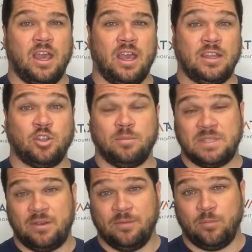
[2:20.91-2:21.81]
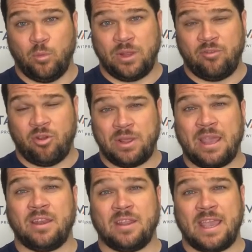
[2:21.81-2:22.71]
uh, adopted when they're
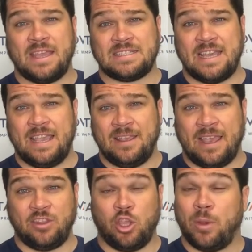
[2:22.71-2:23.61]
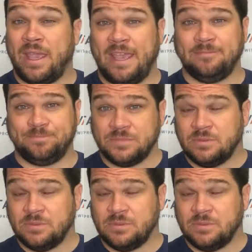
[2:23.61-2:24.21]
rolling out in KSA and UAE,